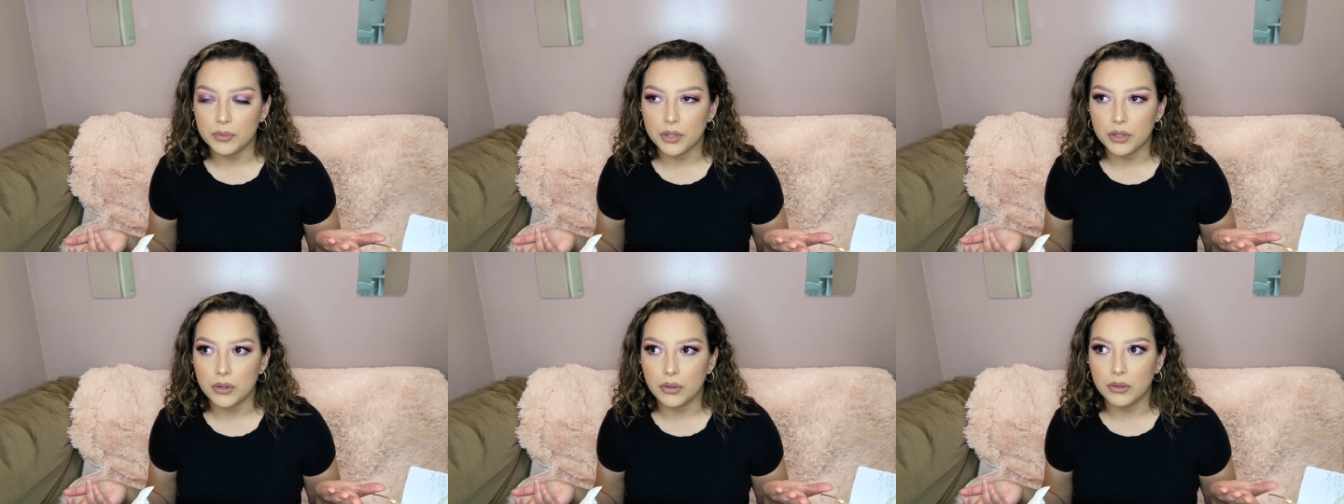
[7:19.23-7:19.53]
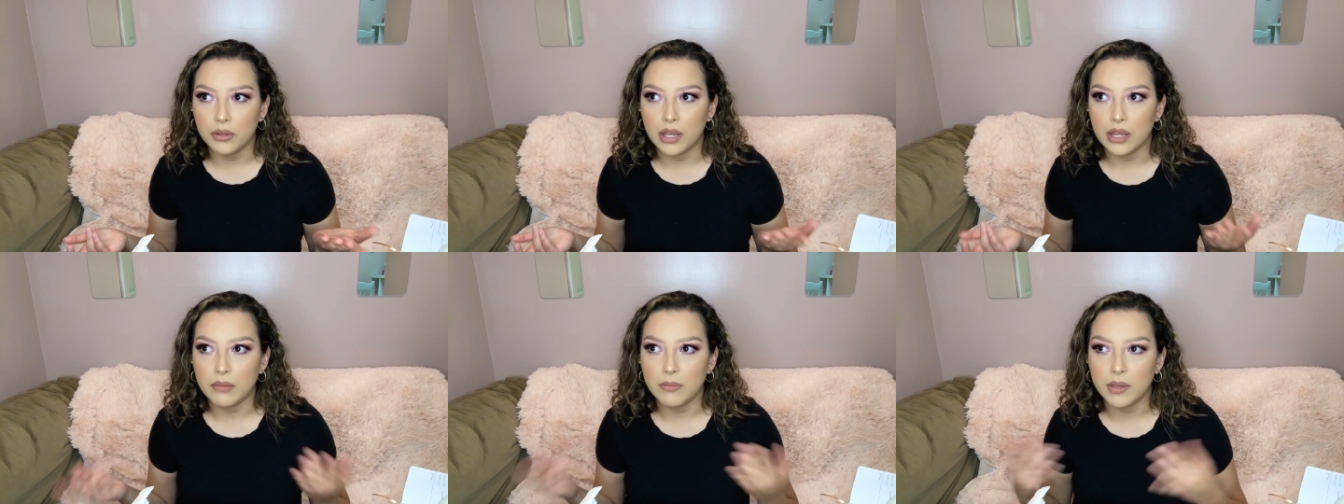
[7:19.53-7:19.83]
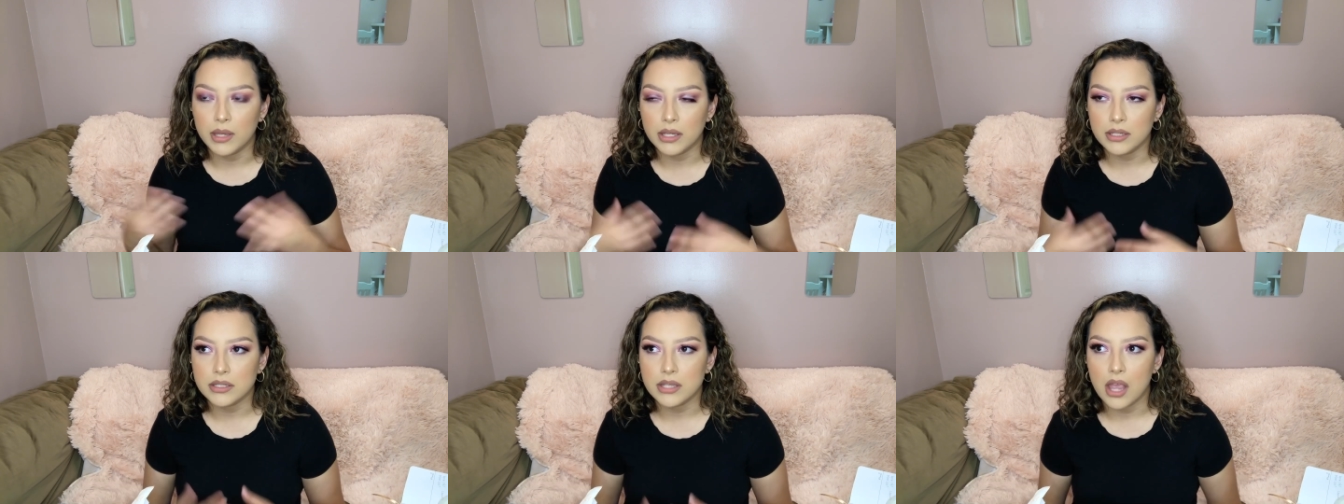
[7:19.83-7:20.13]
you know, like
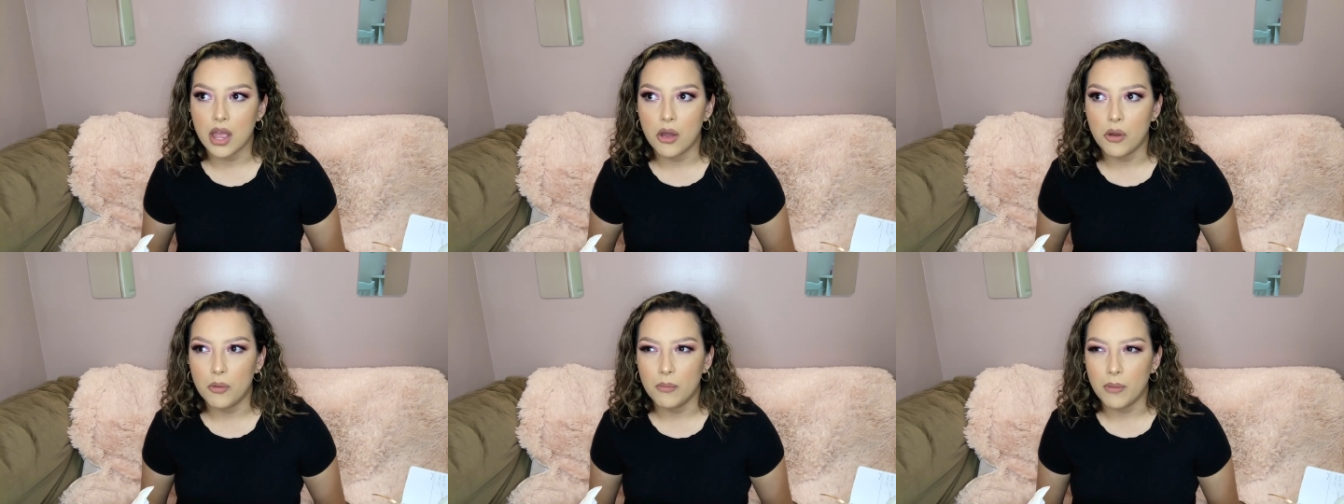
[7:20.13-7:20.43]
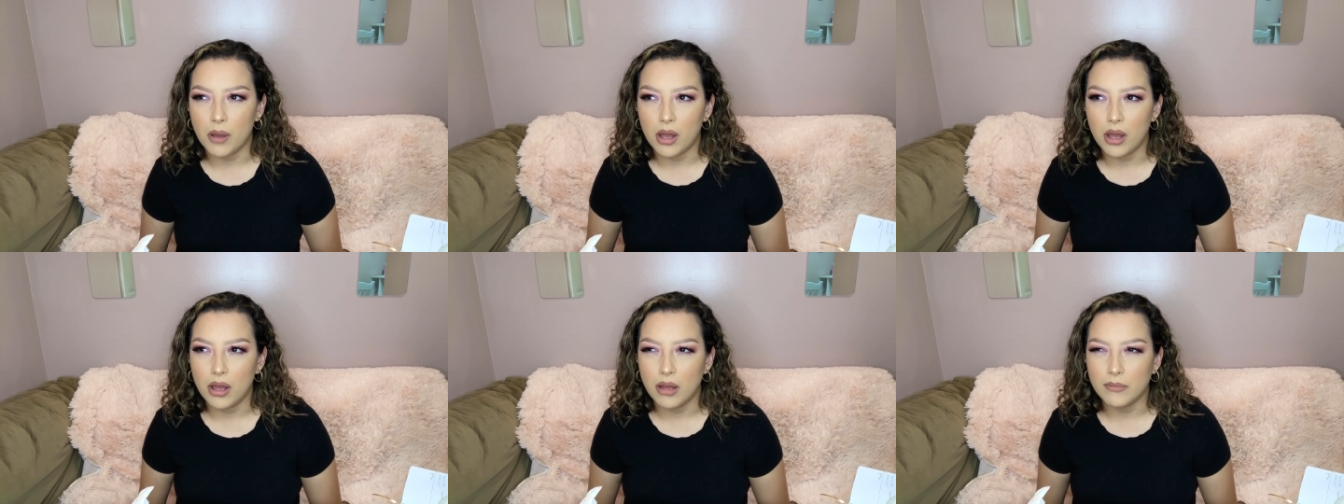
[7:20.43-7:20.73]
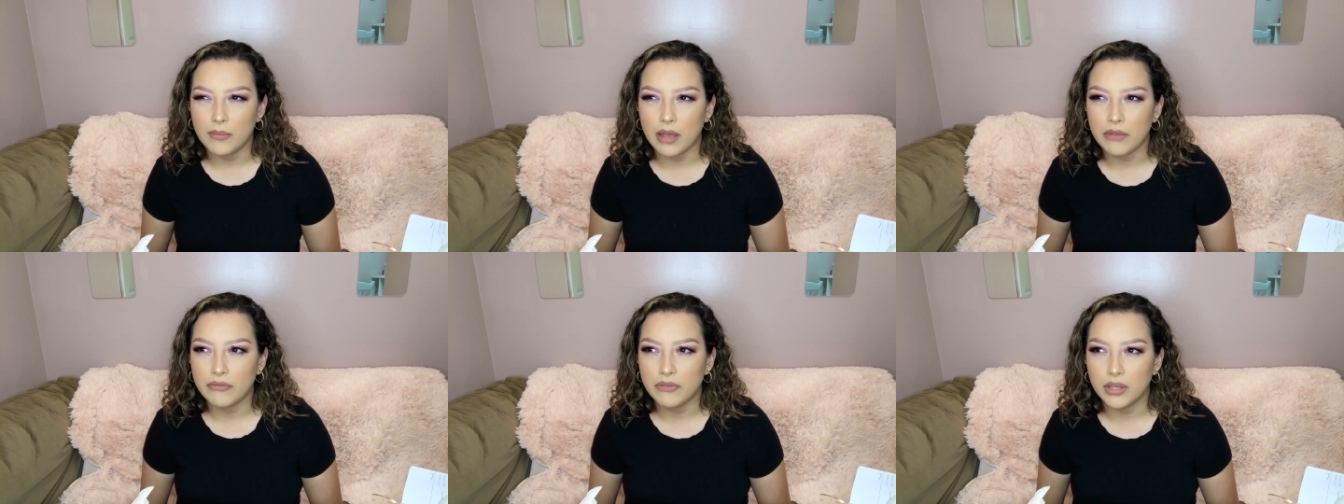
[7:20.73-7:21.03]
being a stay-at-home
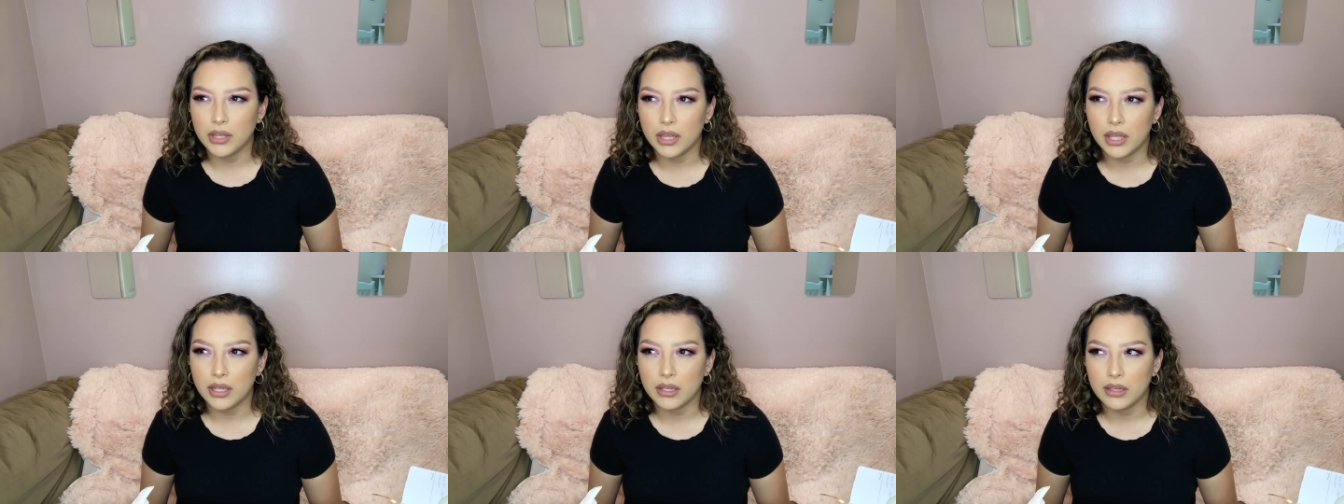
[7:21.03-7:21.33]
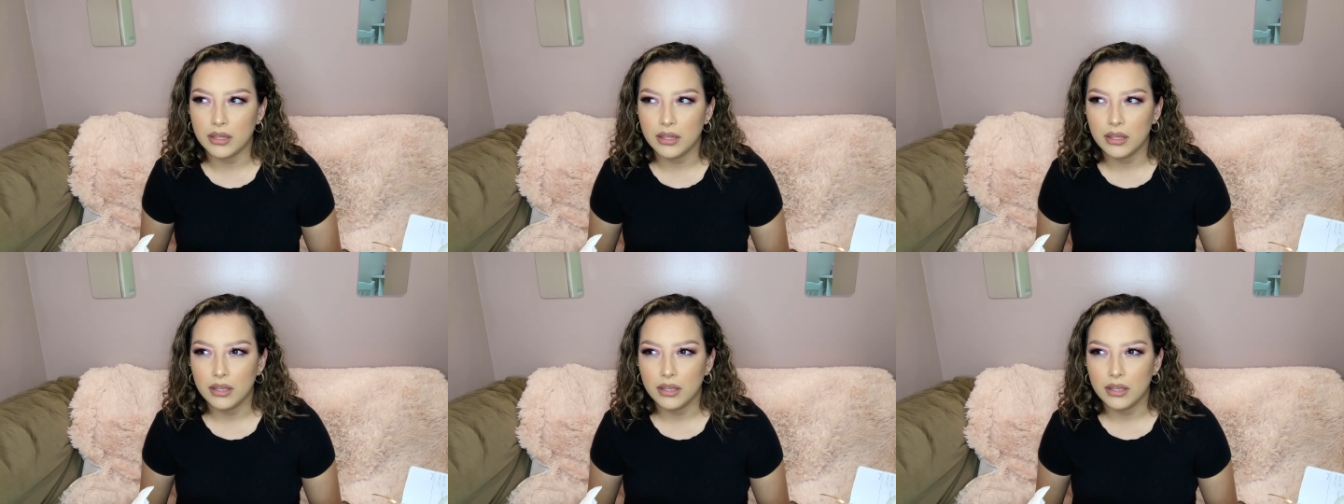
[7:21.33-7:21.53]
mom, I feel like